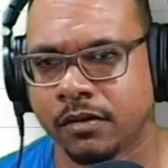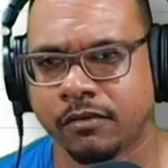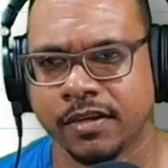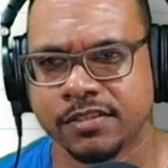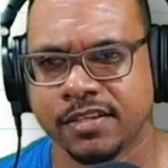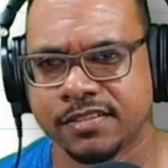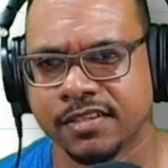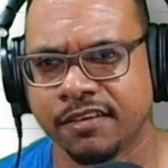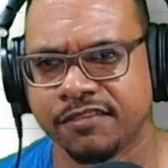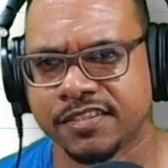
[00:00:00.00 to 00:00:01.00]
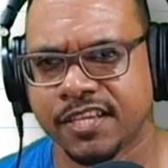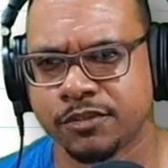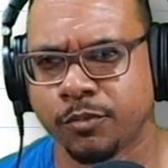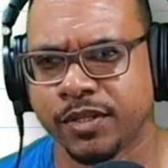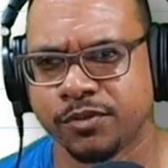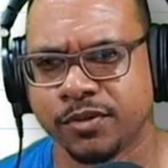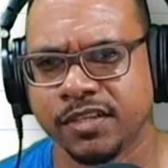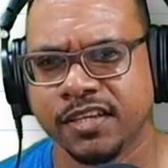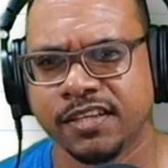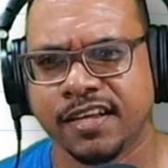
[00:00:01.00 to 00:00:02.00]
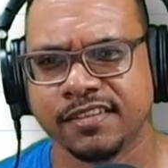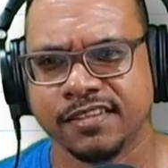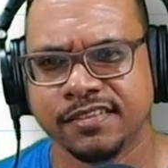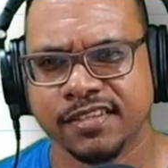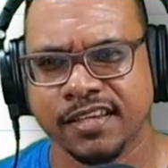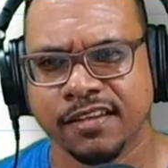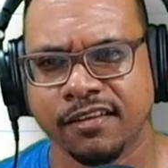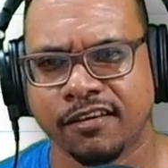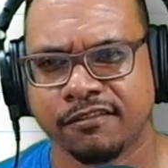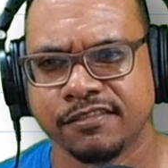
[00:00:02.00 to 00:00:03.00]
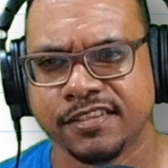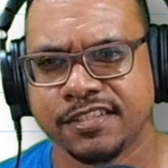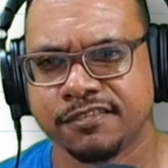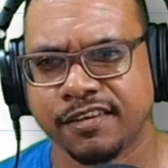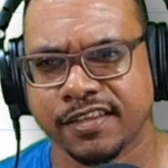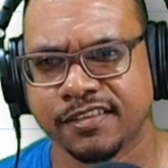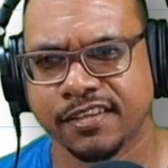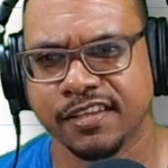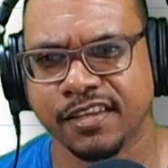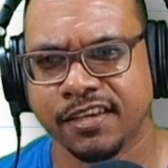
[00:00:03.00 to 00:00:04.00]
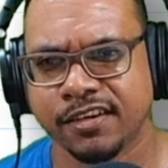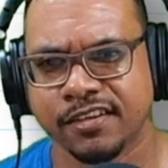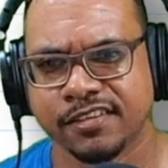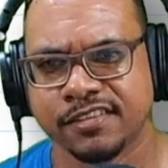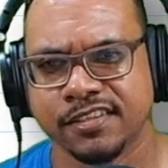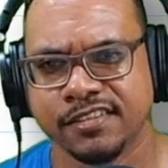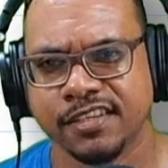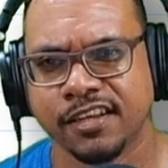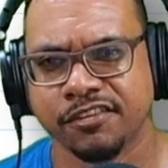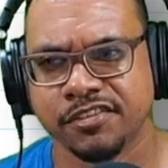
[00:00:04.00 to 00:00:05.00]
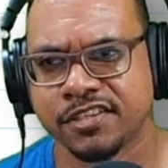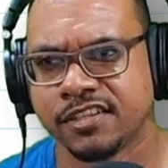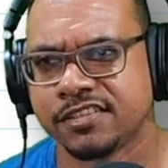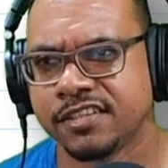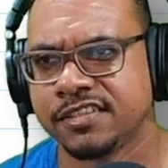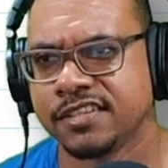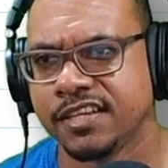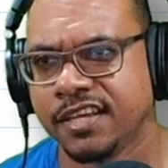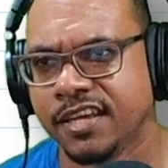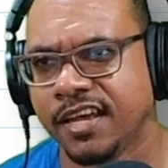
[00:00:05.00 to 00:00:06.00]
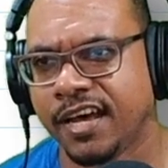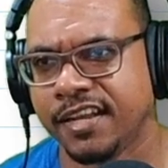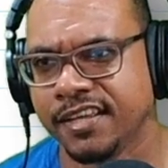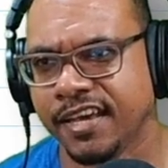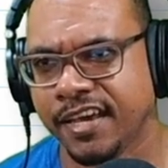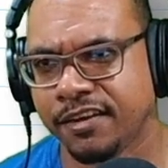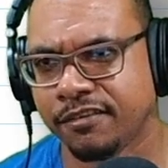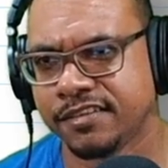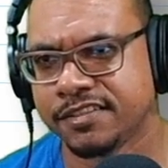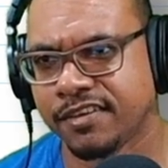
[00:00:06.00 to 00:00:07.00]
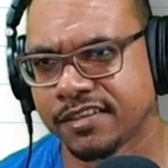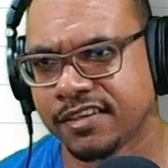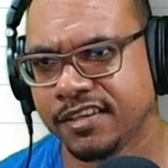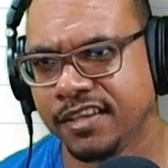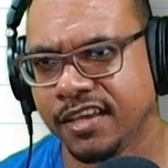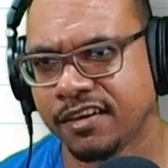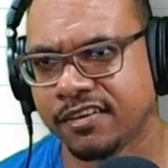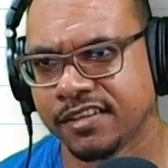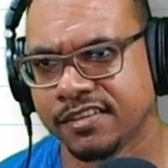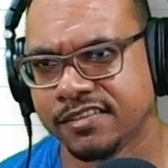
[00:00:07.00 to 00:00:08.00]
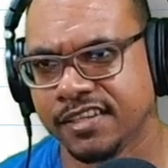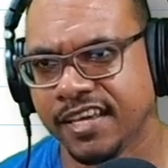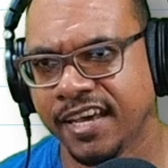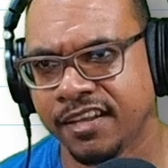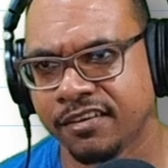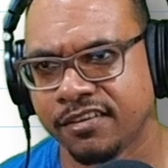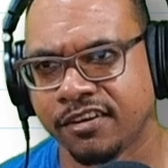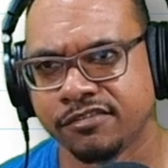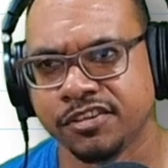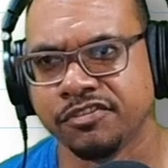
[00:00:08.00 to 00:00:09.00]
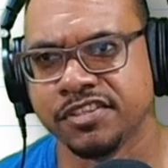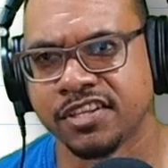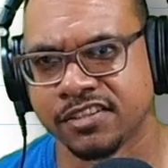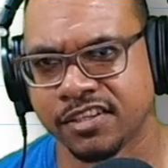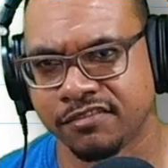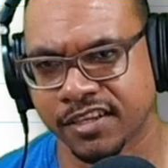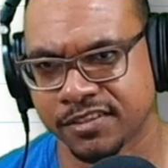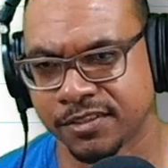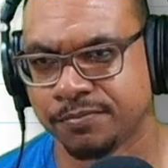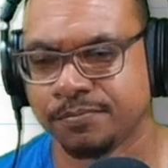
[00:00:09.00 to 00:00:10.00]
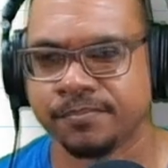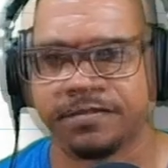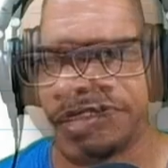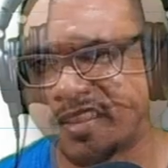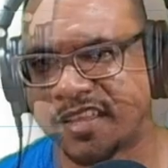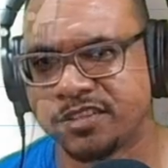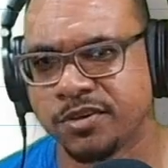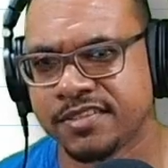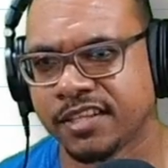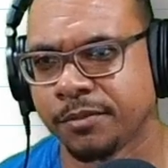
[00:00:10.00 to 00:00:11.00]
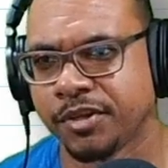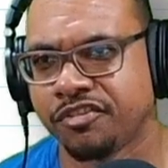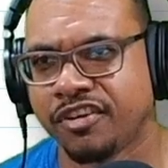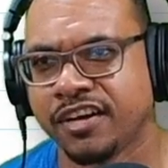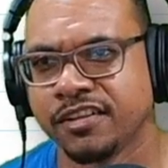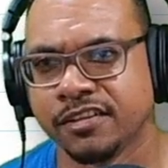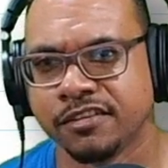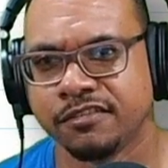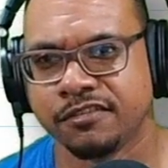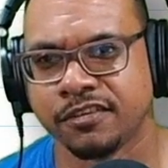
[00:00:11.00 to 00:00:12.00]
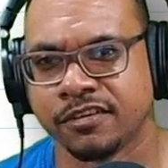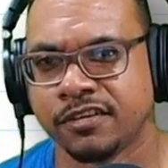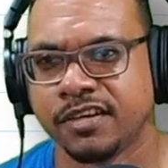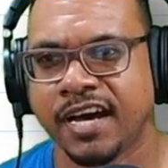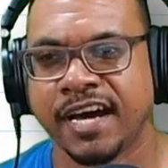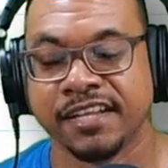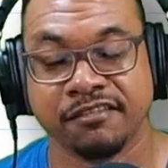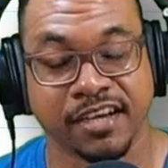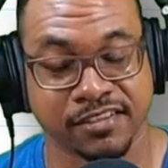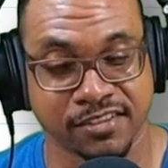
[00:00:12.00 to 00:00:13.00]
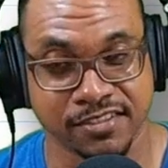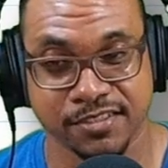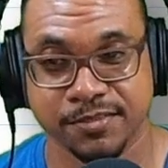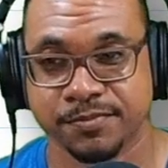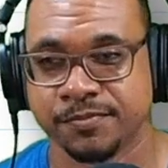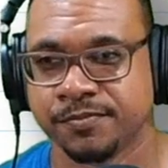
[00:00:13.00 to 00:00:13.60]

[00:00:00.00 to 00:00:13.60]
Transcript: All right, so that's to emphasize what went on here, that the tail of this vector here connected to the tail of the resultant, and the head of this vector here connected to the head of the resultant vector. And that's how you set up your triangle for adding vectors.